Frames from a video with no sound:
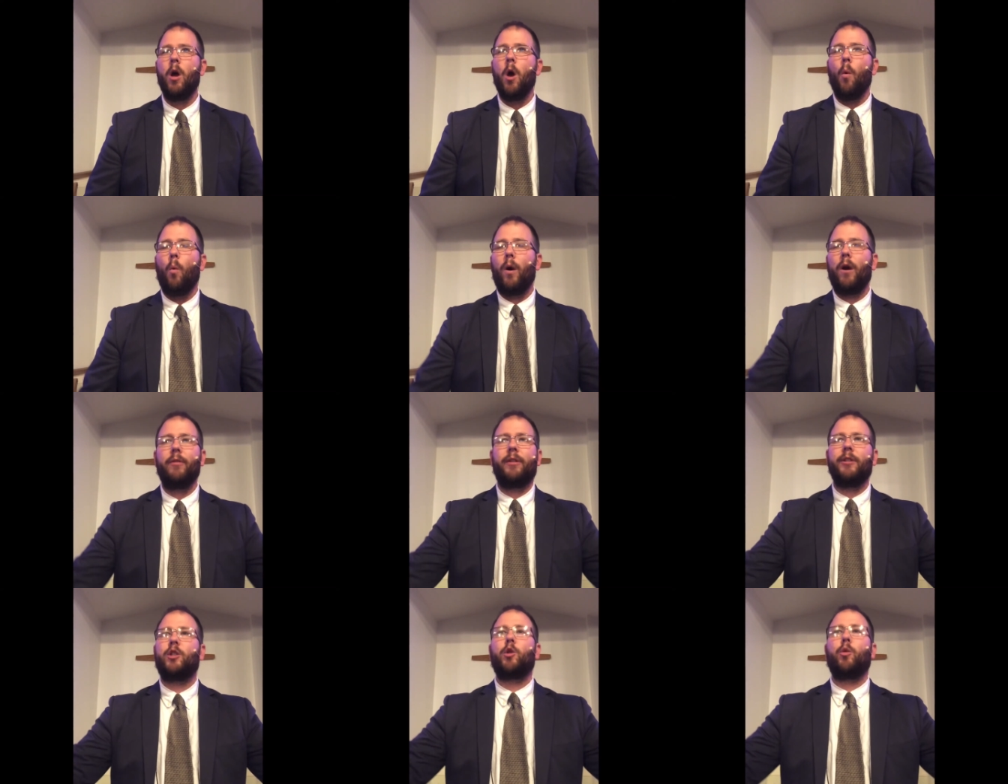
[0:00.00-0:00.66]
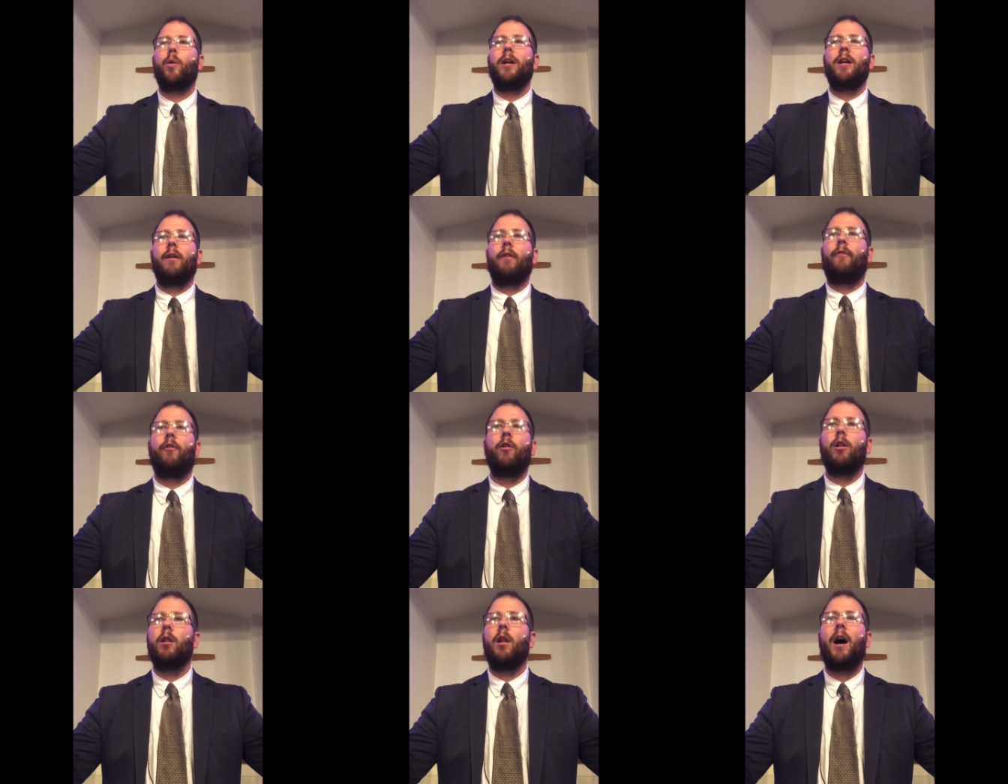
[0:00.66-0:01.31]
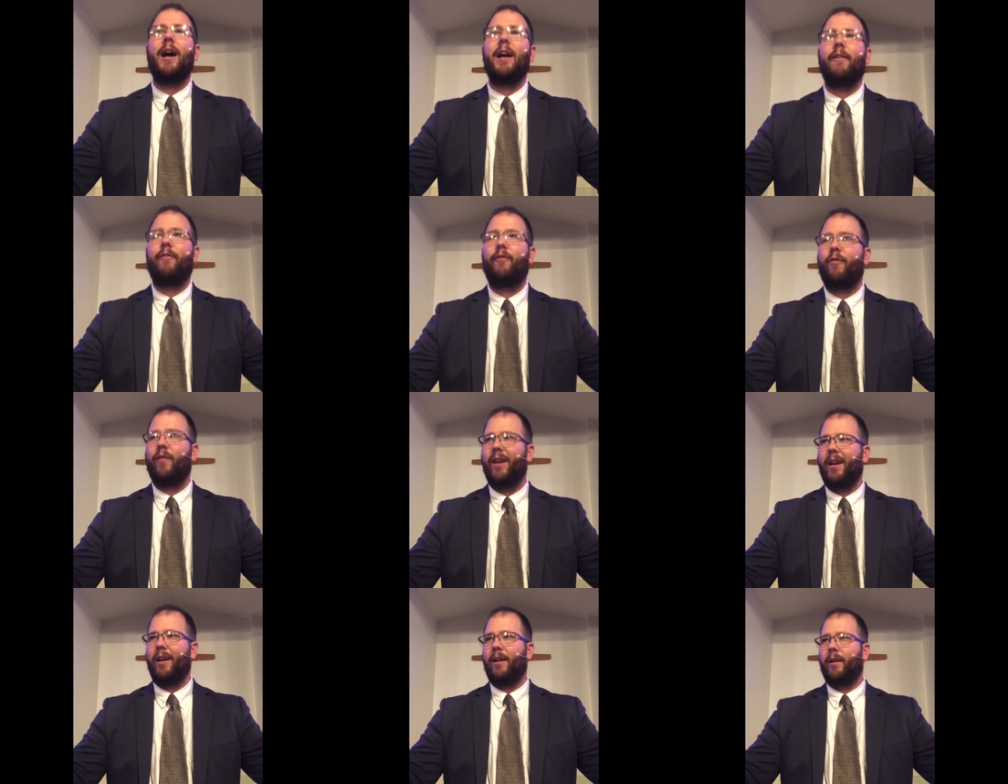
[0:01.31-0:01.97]
where the tree of life
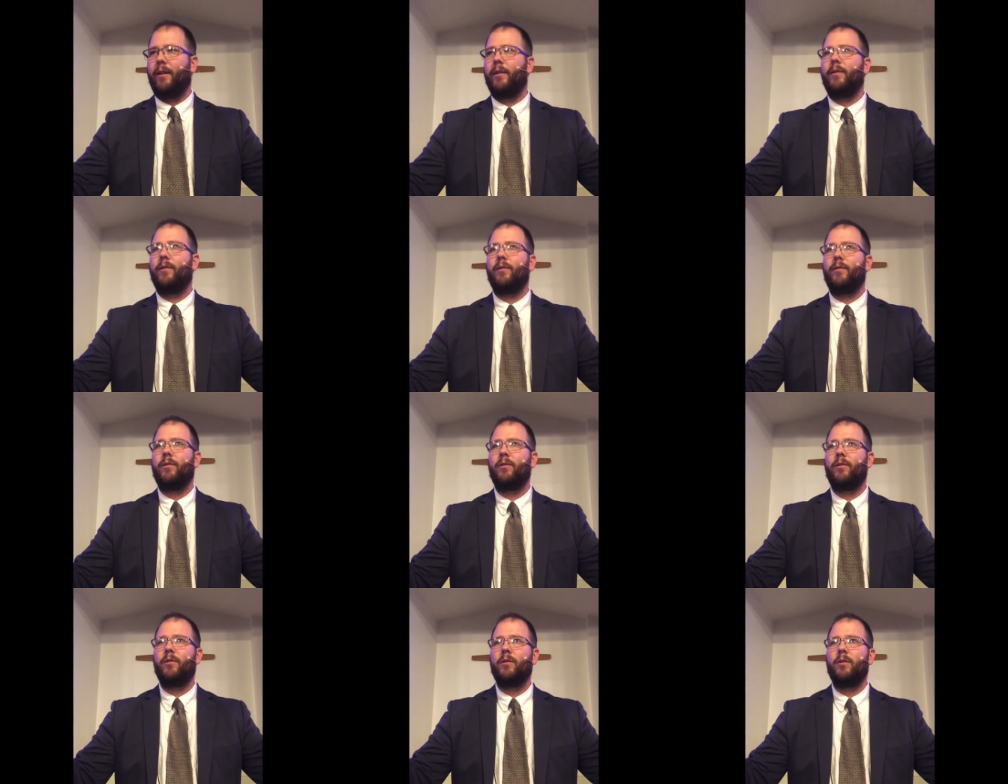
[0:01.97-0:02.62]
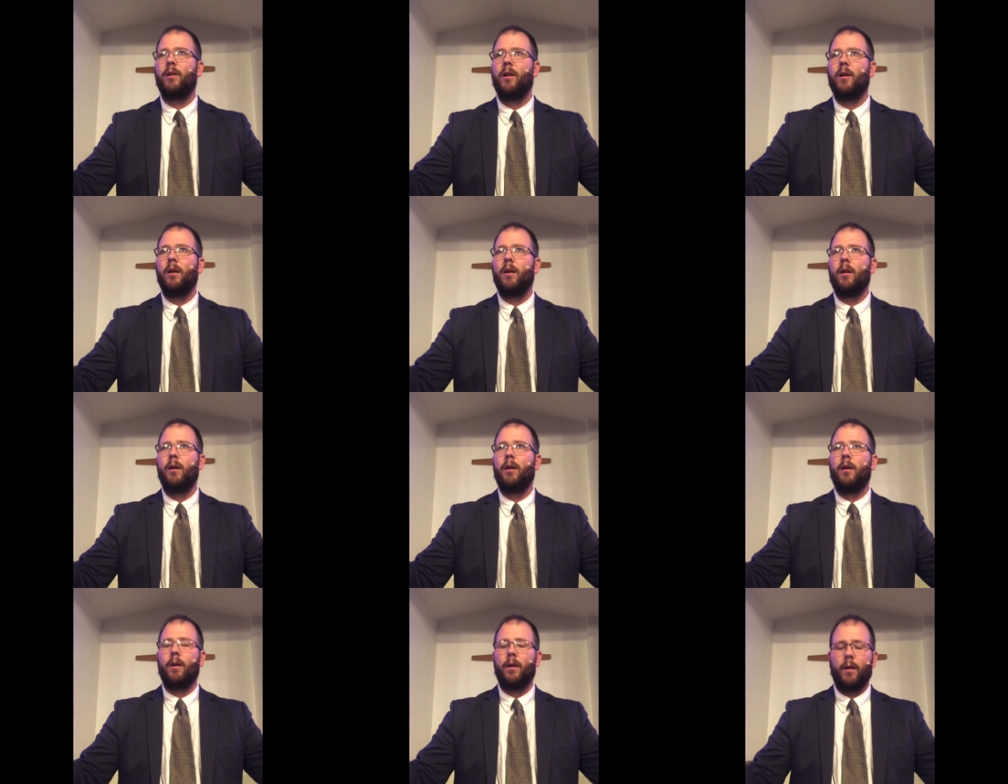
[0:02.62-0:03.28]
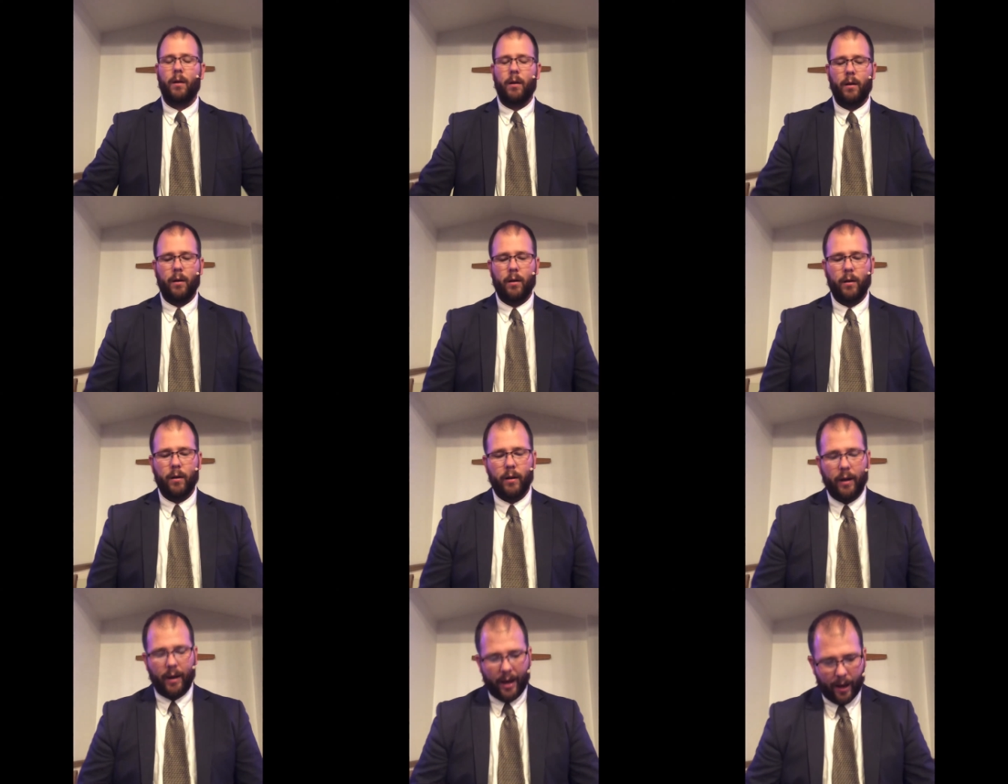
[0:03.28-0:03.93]
is
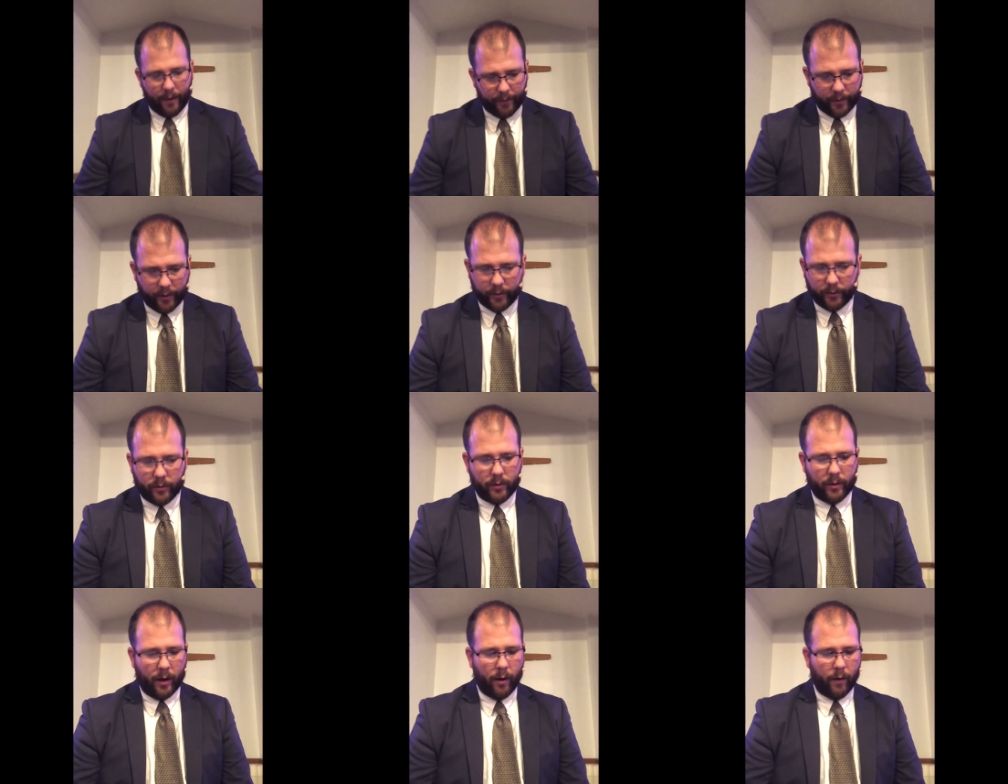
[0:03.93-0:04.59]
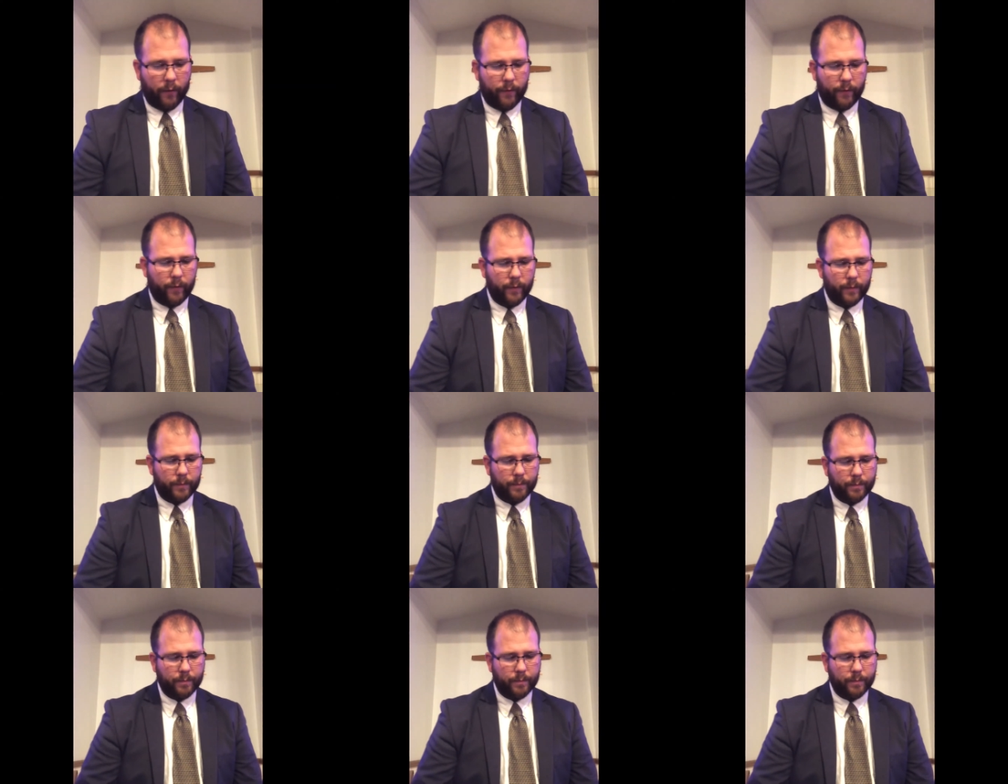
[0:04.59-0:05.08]
heaven itself.